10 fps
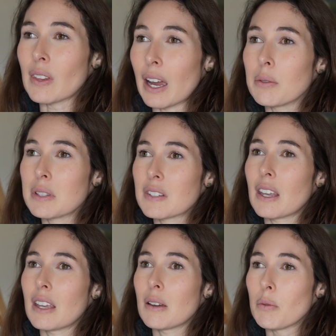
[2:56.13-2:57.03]
I would
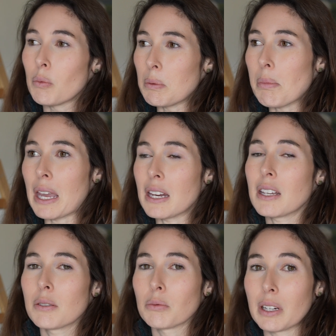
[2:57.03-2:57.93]
say when
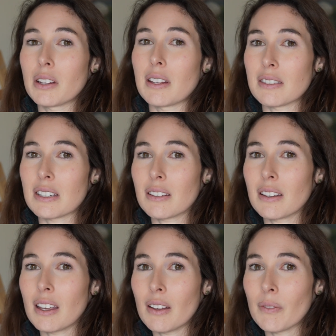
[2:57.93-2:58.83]
painting
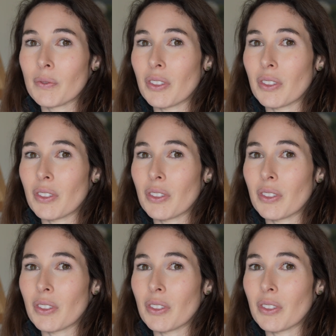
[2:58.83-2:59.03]
realistically,